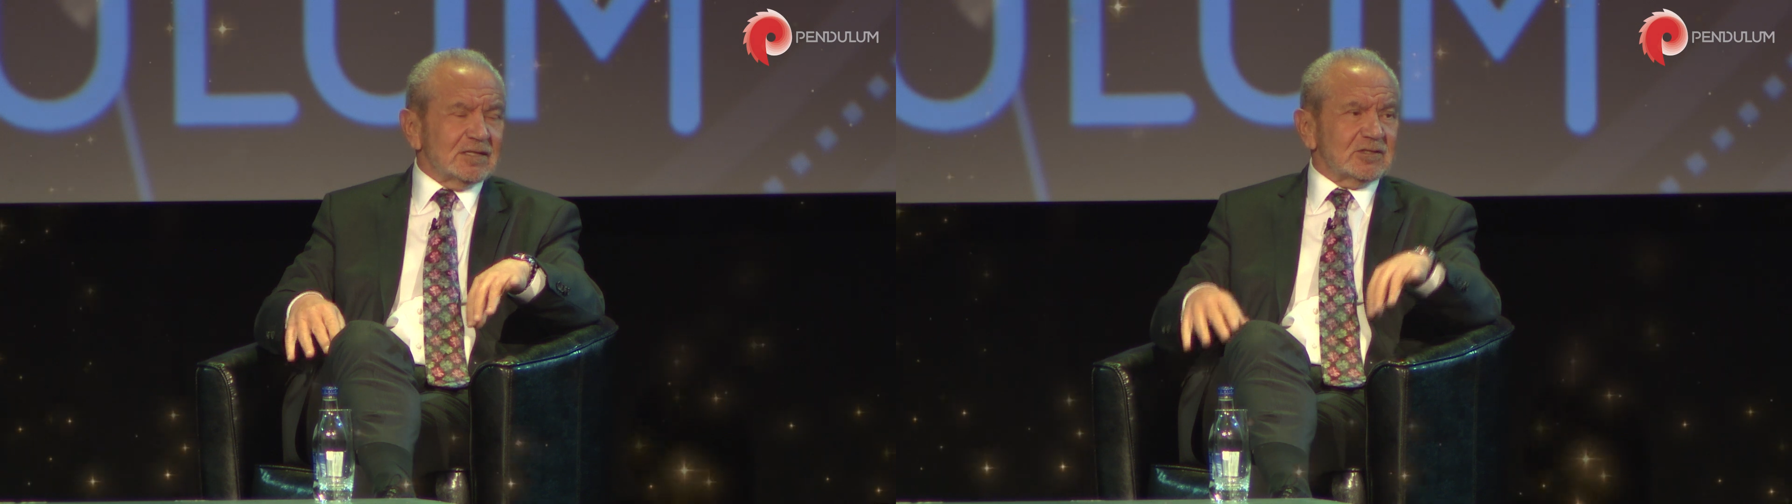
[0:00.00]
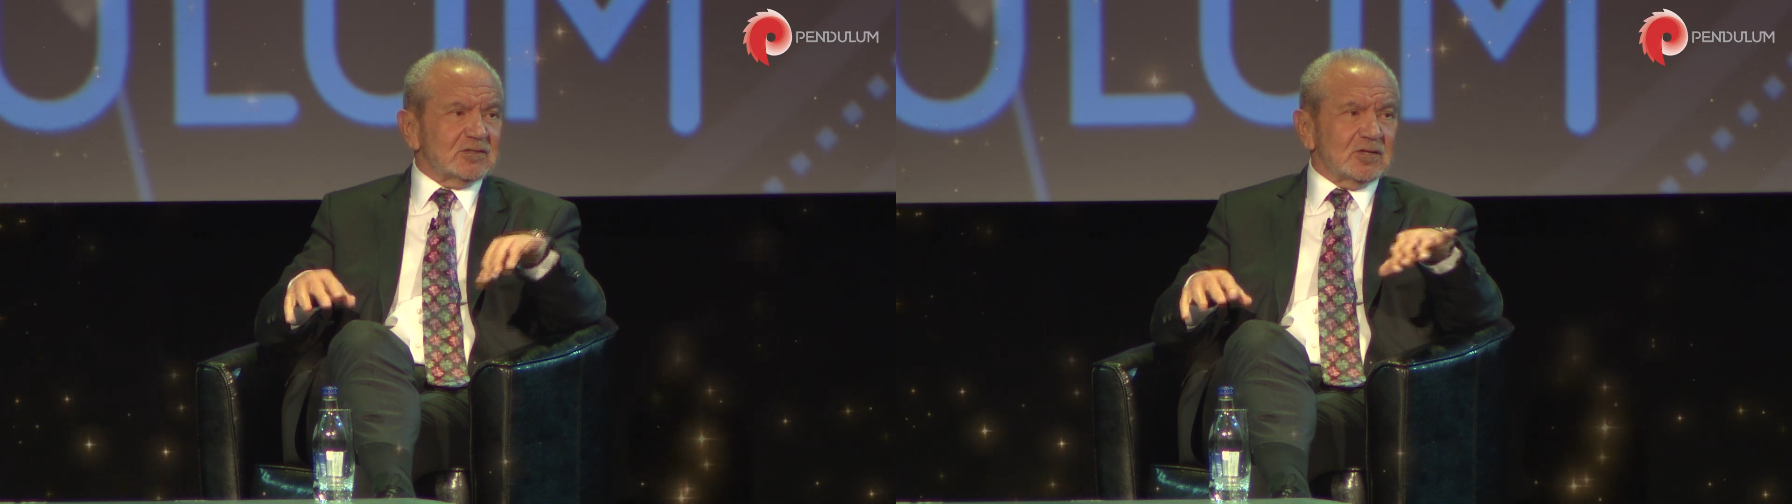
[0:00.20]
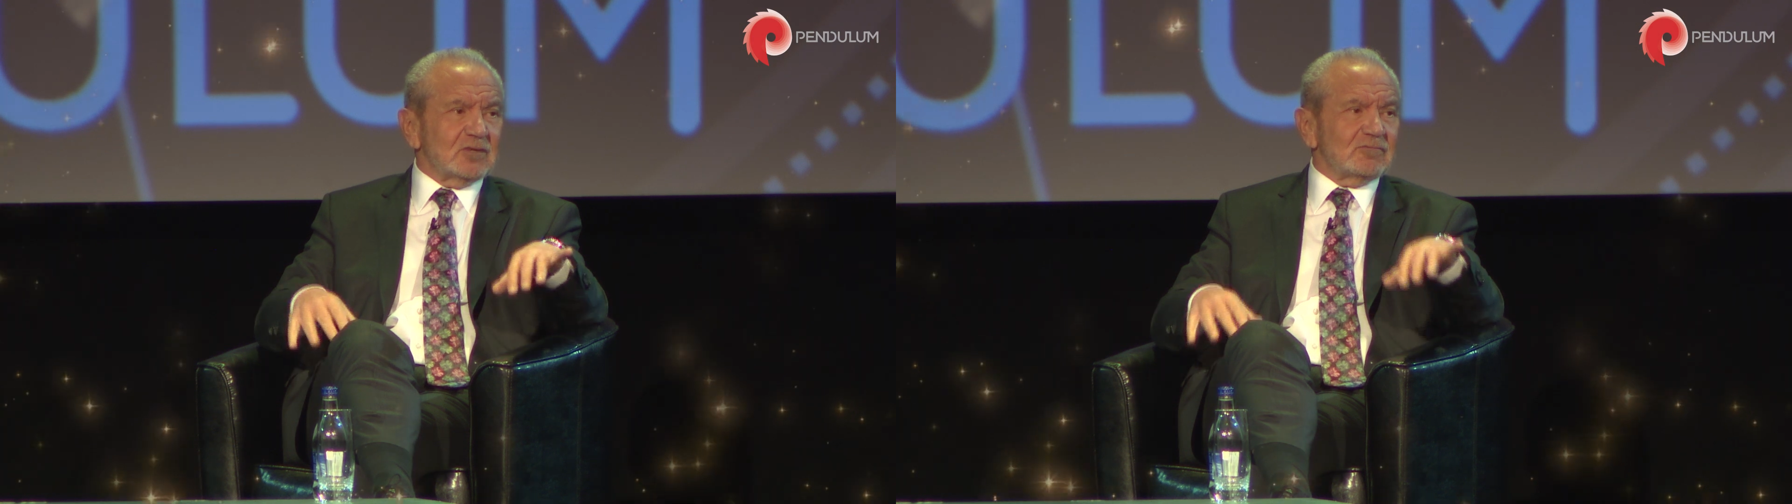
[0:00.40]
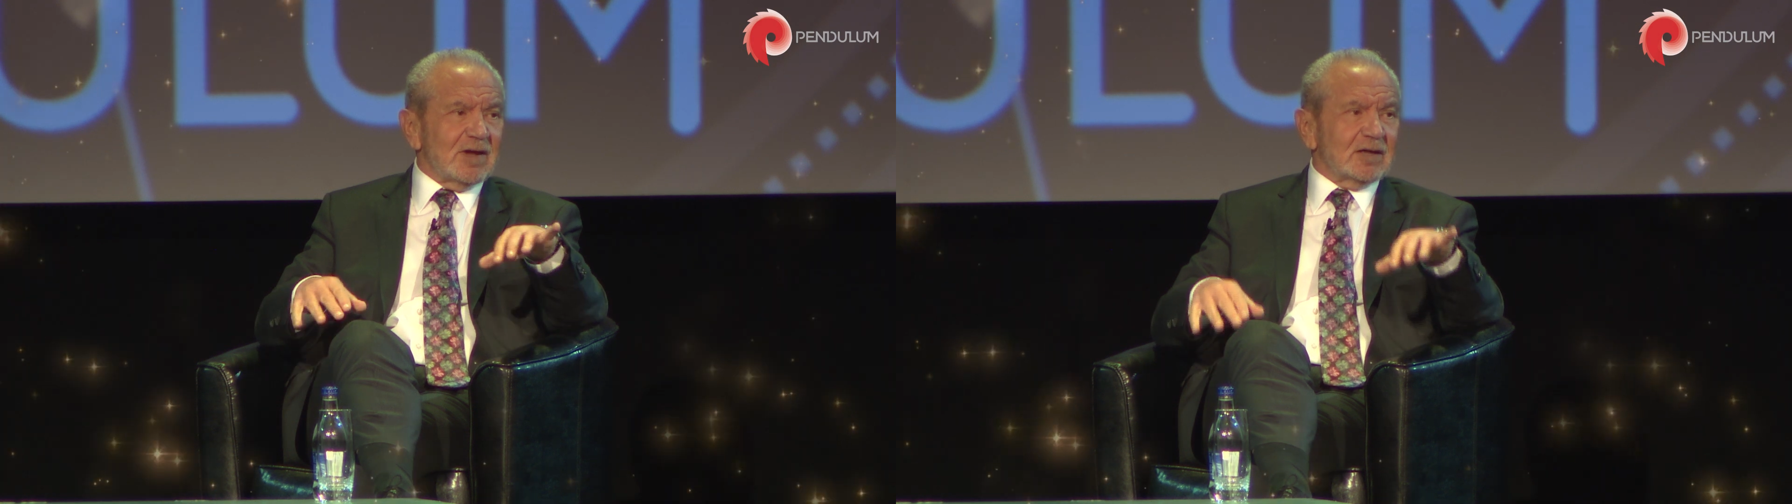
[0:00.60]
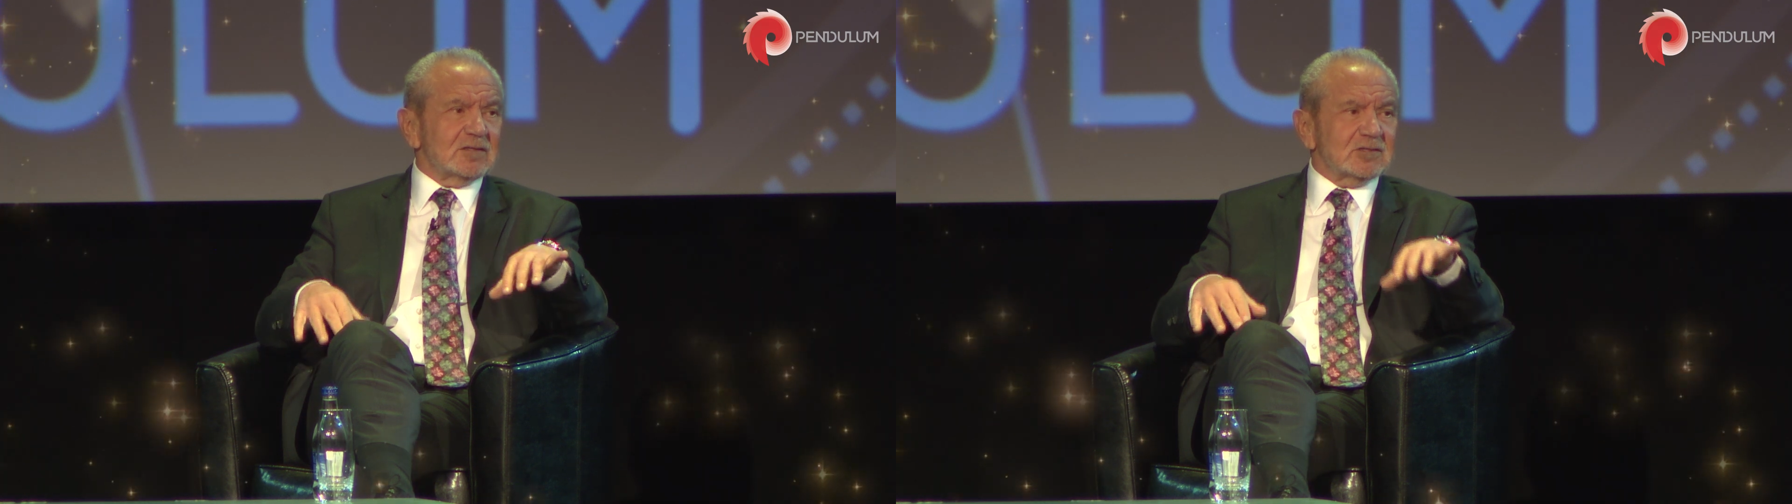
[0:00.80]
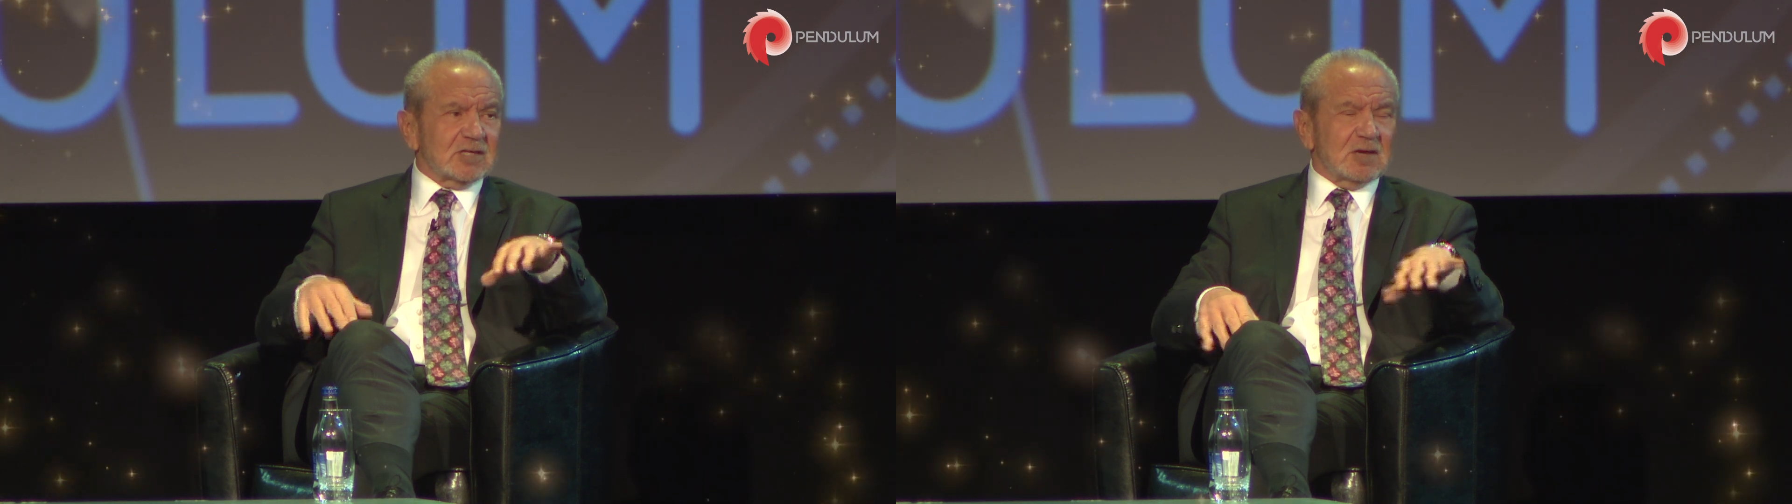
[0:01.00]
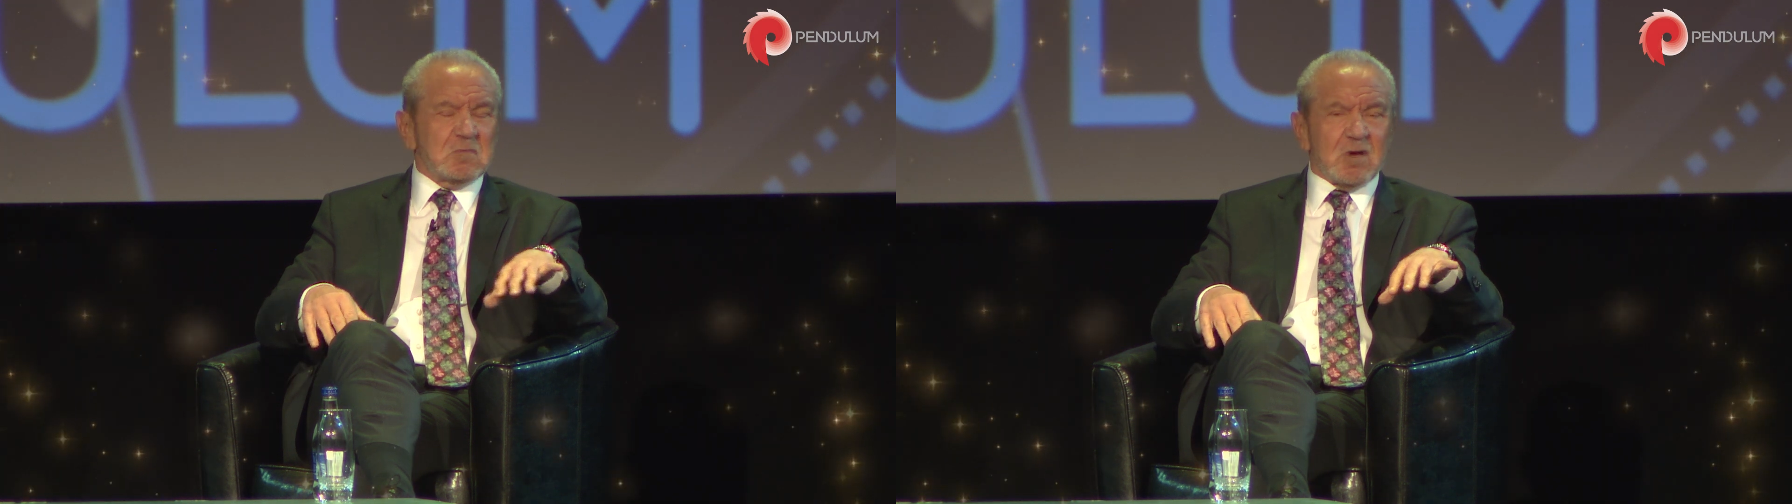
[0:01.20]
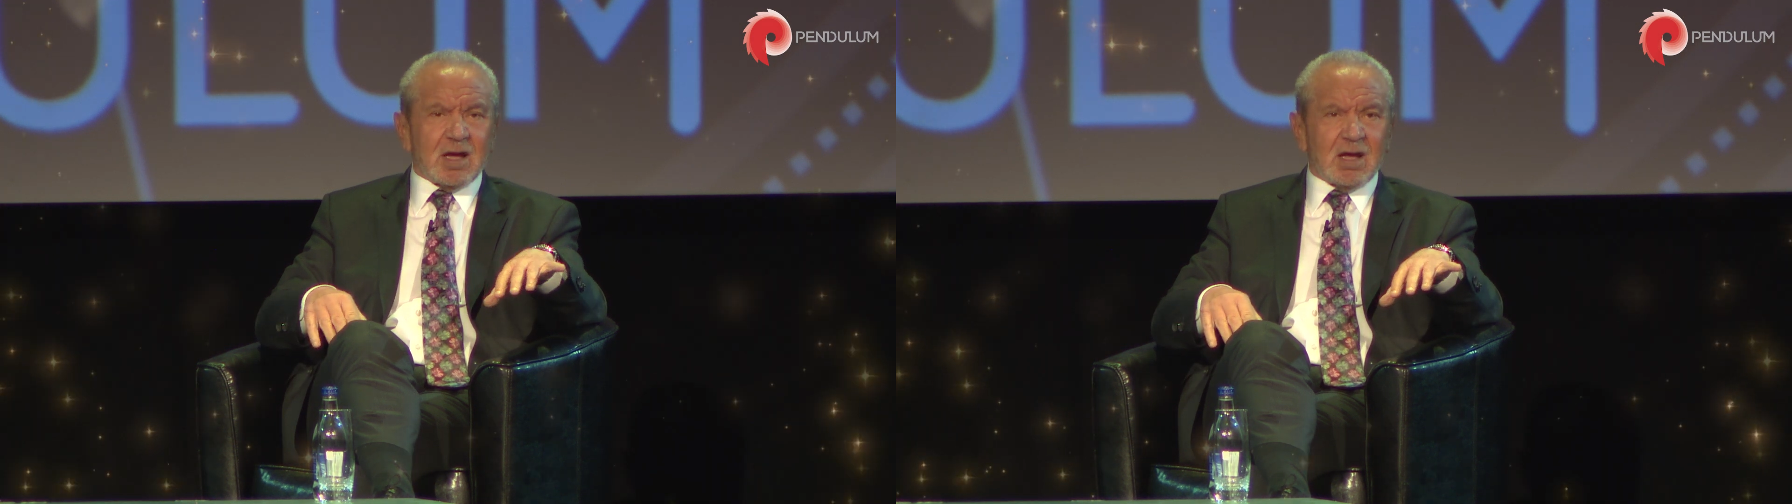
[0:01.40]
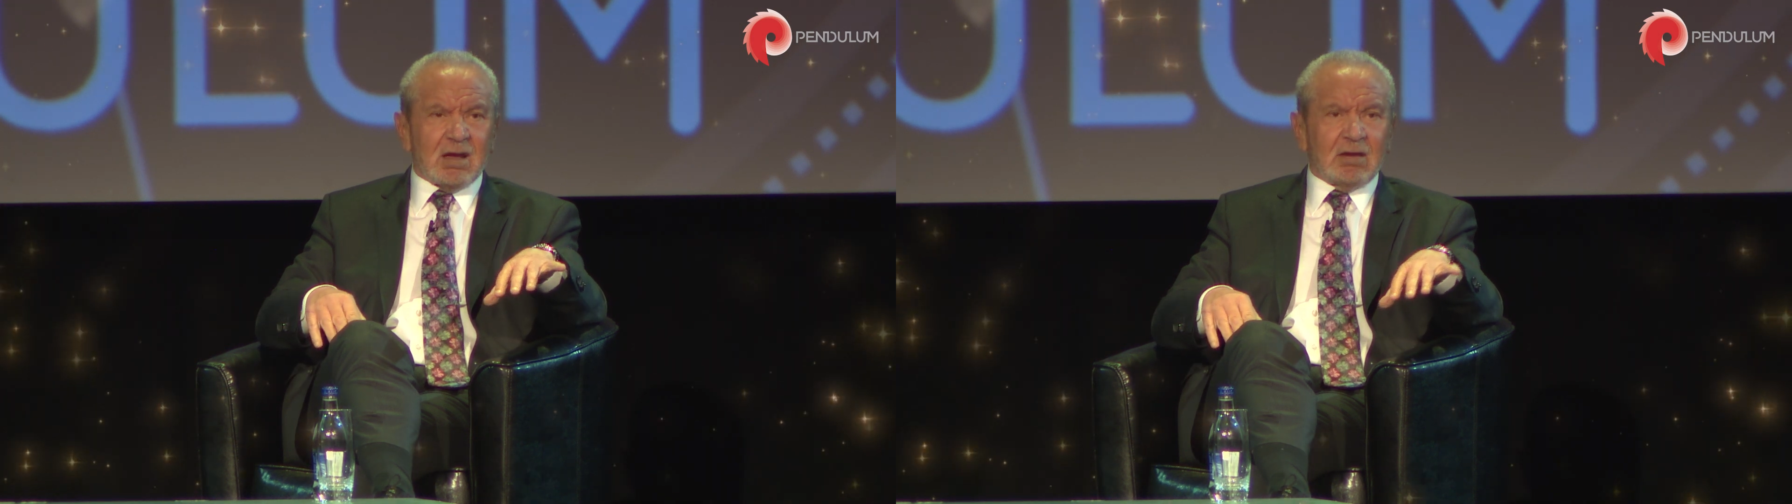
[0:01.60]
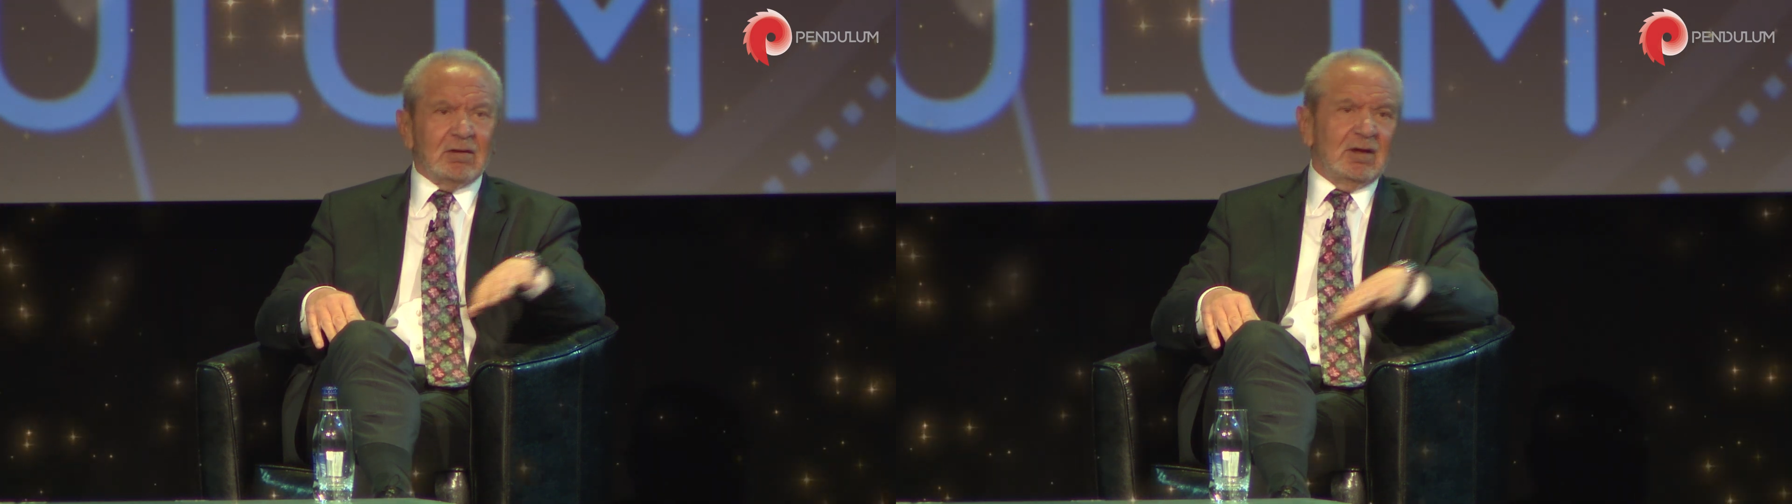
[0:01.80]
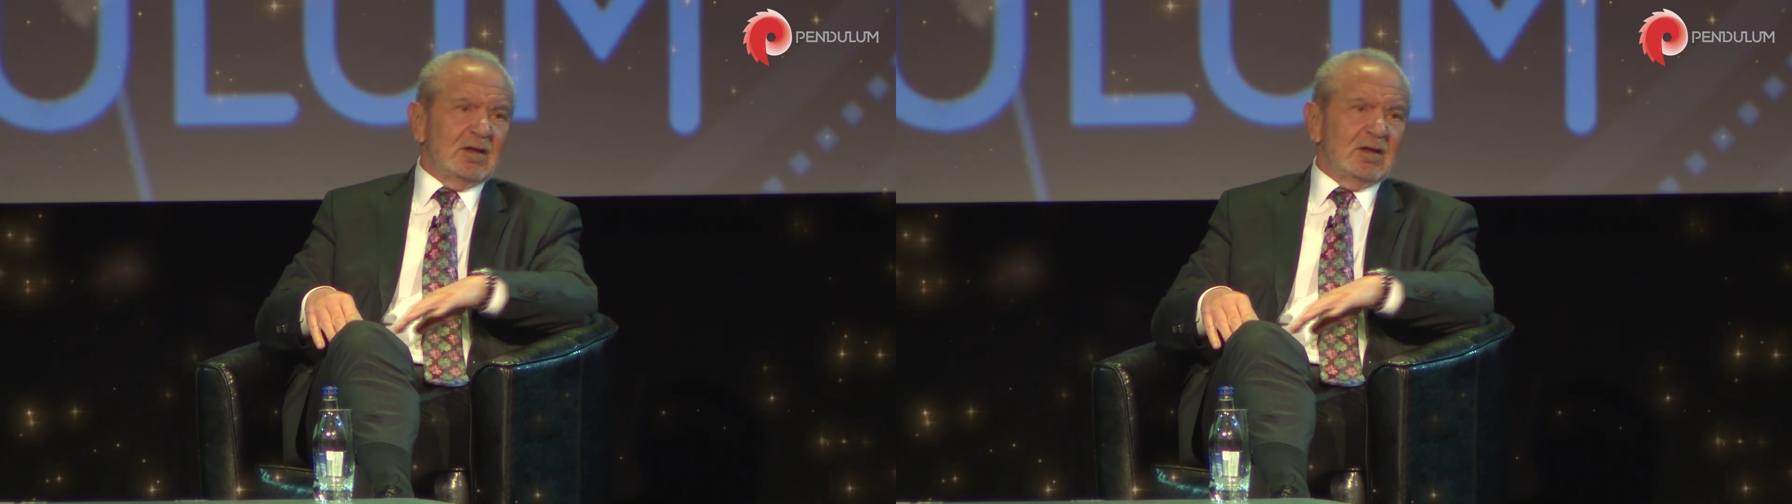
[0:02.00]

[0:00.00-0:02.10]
to turn around and say, well,